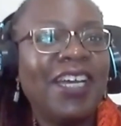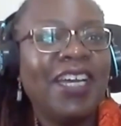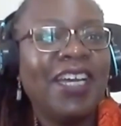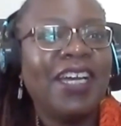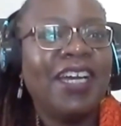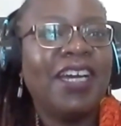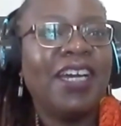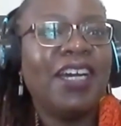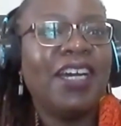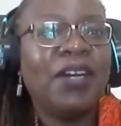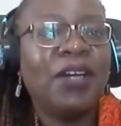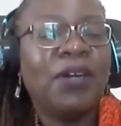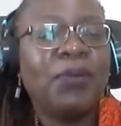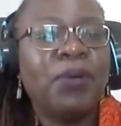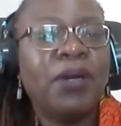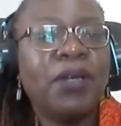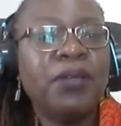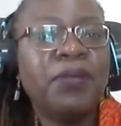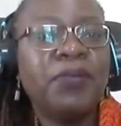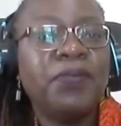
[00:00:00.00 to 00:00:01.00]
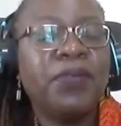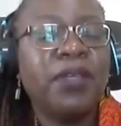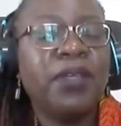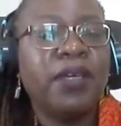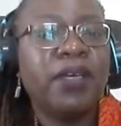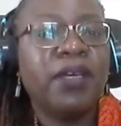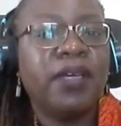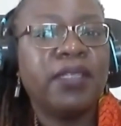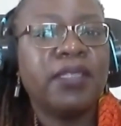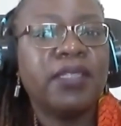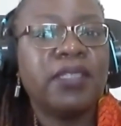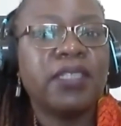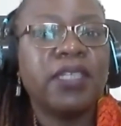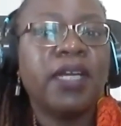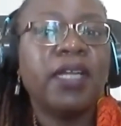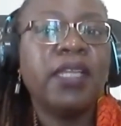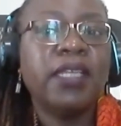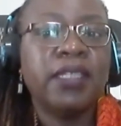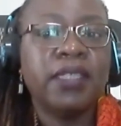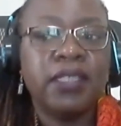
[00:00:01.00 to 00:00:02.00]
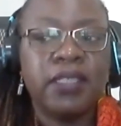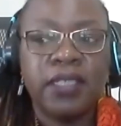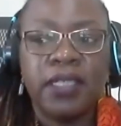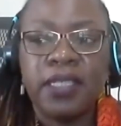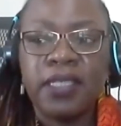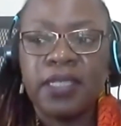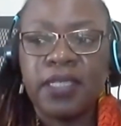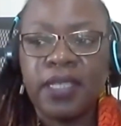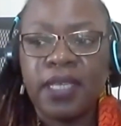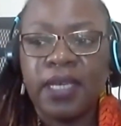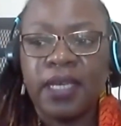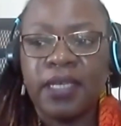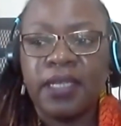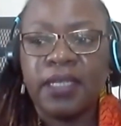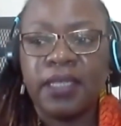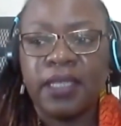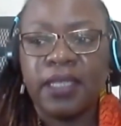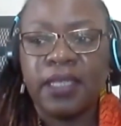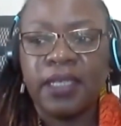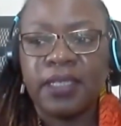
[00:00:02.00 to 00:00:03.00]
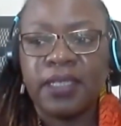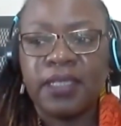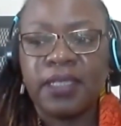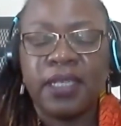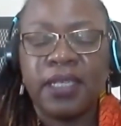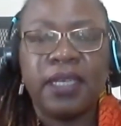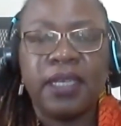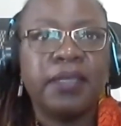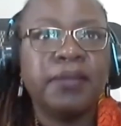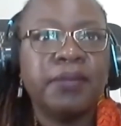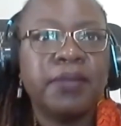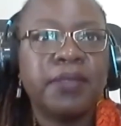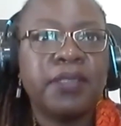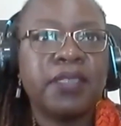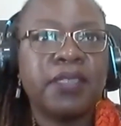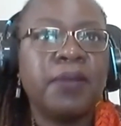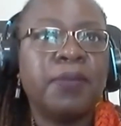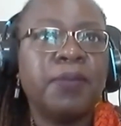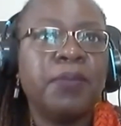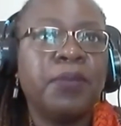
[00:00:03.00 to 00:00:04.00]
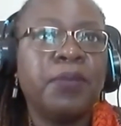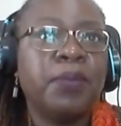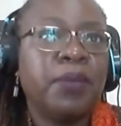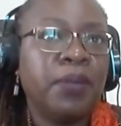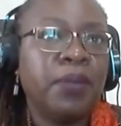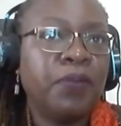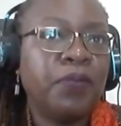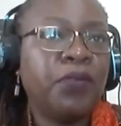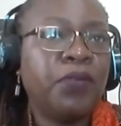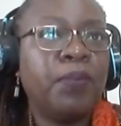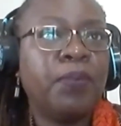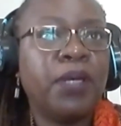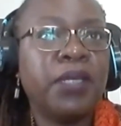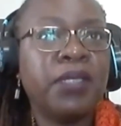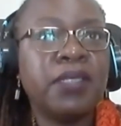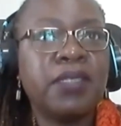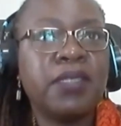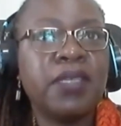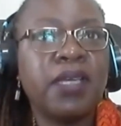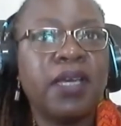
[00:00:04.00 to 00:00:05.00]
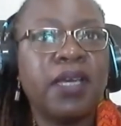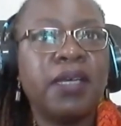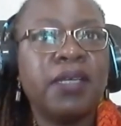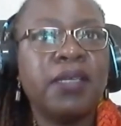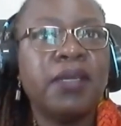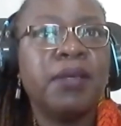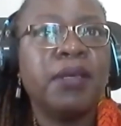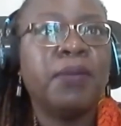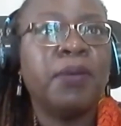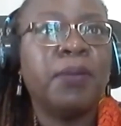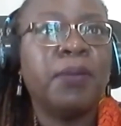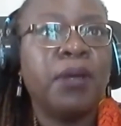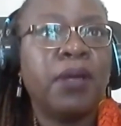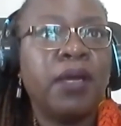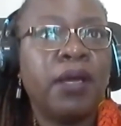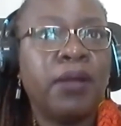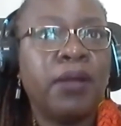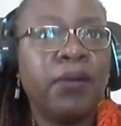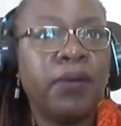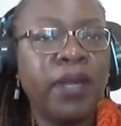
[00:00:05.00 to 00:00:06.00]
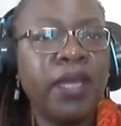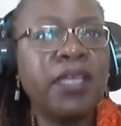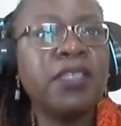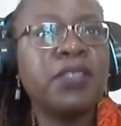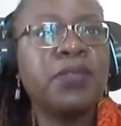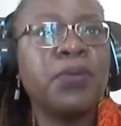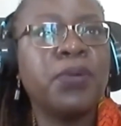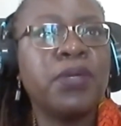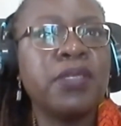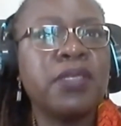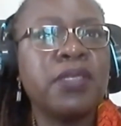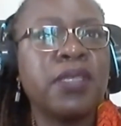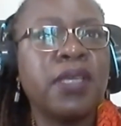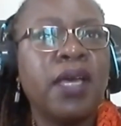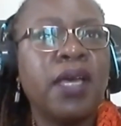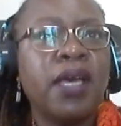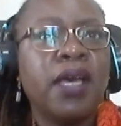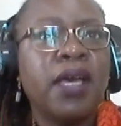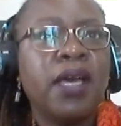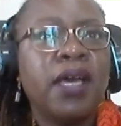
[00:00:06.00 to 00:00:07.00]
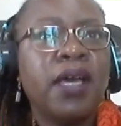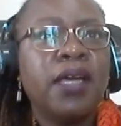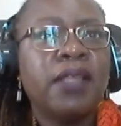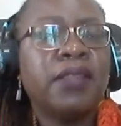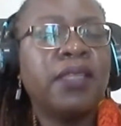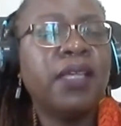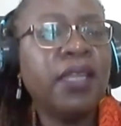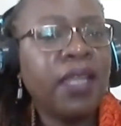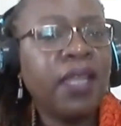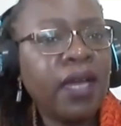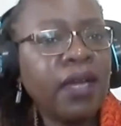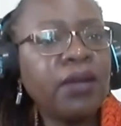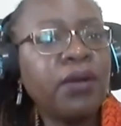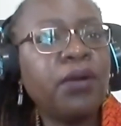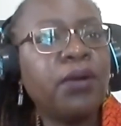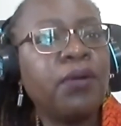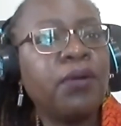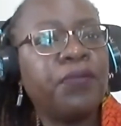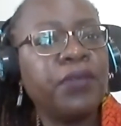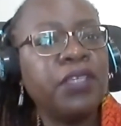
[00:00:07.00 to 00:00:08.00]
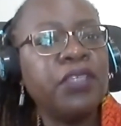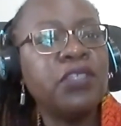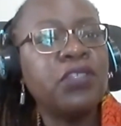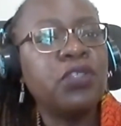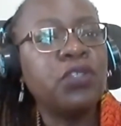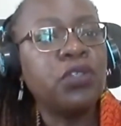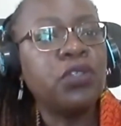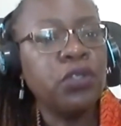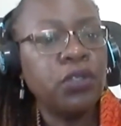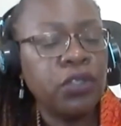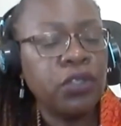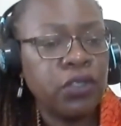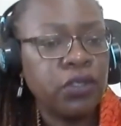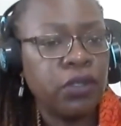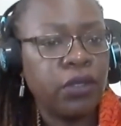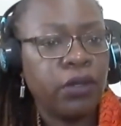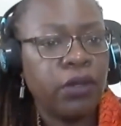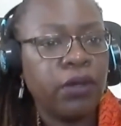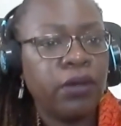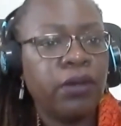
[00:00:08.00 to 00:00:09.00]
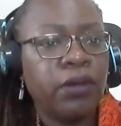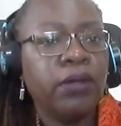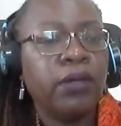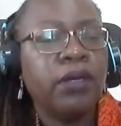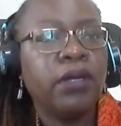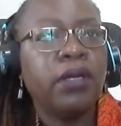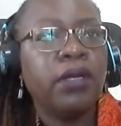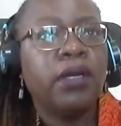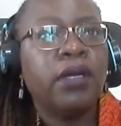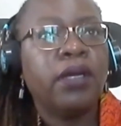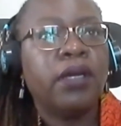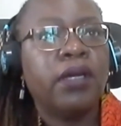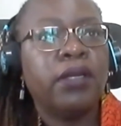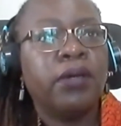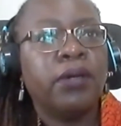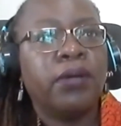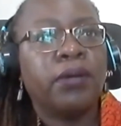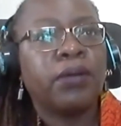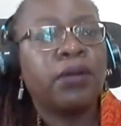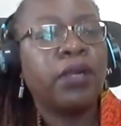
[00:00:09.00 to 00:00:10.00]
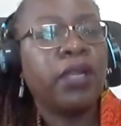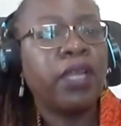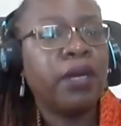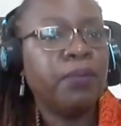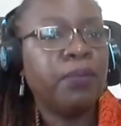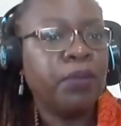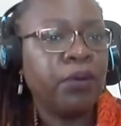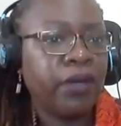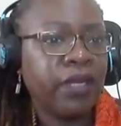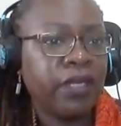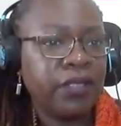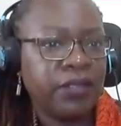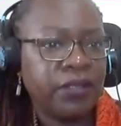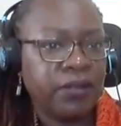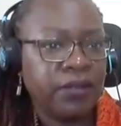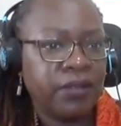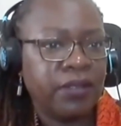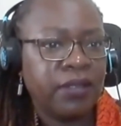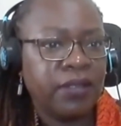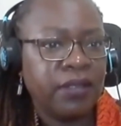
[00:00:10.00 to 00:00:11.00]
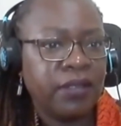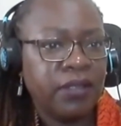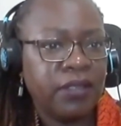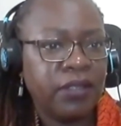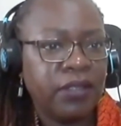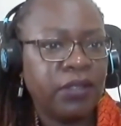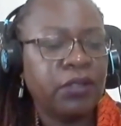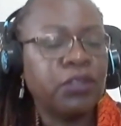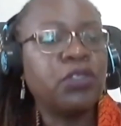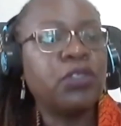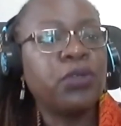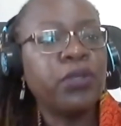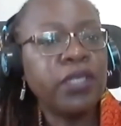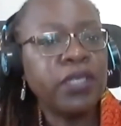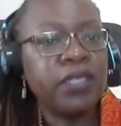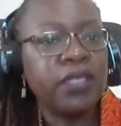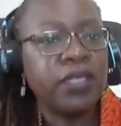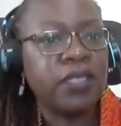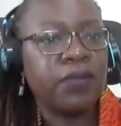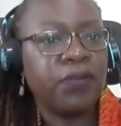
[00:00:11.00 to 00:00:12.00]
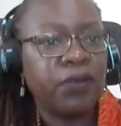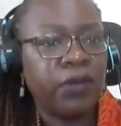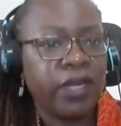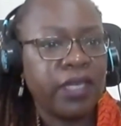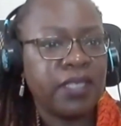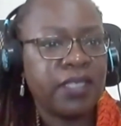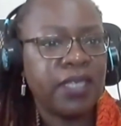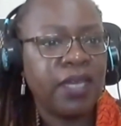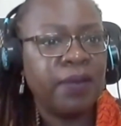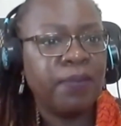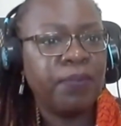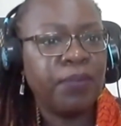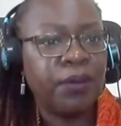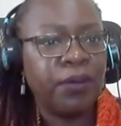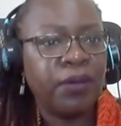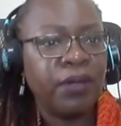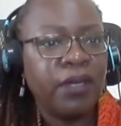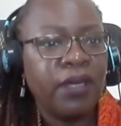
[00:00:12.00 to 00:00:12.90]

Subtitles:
one of the challenges that some informants raised was the lack of institutional, you know, collaboration, you know, treaties, for example,